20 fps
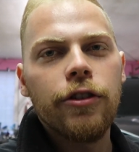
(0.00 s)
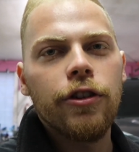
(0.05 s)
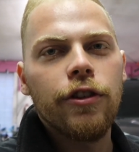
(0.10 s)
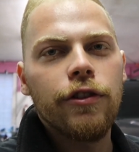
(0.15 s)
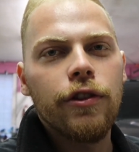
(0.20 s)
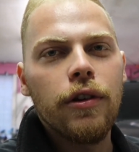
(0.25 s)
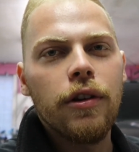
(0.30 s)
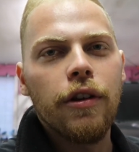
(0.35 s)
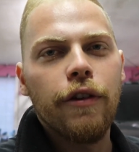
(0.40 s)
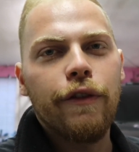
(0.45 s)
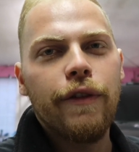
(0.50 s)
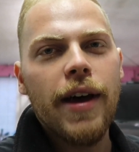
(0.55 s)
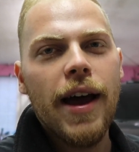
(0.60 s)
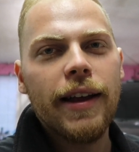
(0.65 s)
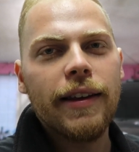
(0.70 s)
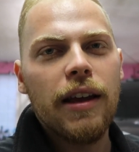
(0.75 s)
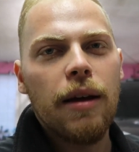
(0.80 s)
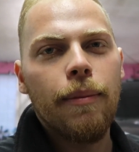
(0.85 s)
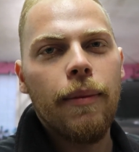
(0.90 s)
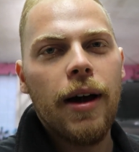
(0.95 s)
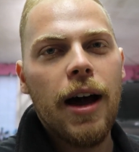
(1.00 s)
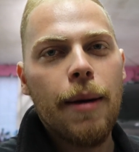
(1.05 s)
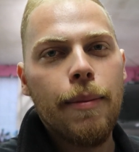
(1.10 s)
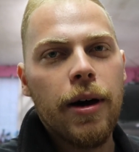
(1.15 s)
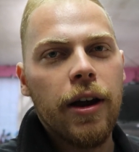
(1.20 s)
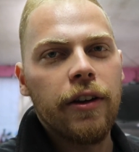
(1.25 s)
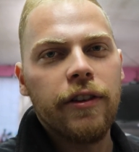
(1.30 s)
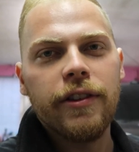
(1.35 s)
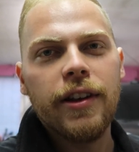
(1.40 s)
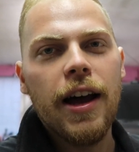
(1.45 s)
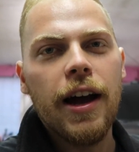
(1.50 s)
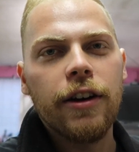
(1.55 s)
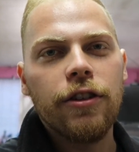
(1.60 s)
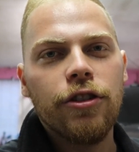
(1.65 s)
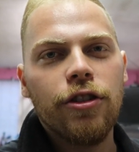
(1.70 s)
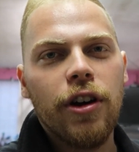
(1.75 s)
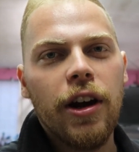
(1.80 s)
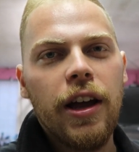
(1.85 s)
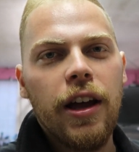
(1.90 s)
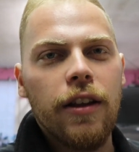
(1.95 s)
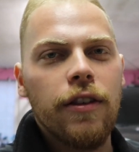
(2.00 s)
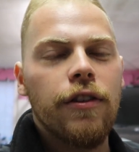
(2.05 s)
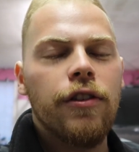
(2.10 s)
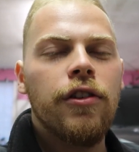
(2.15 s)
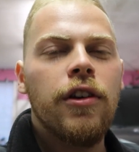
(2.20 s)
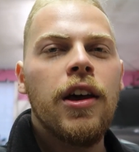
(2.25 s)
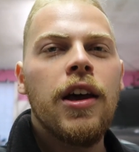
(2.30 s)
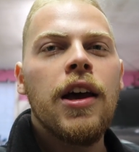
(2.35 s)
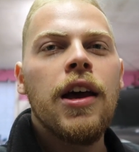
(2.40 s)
just due to the fact that I'm on a stock trans,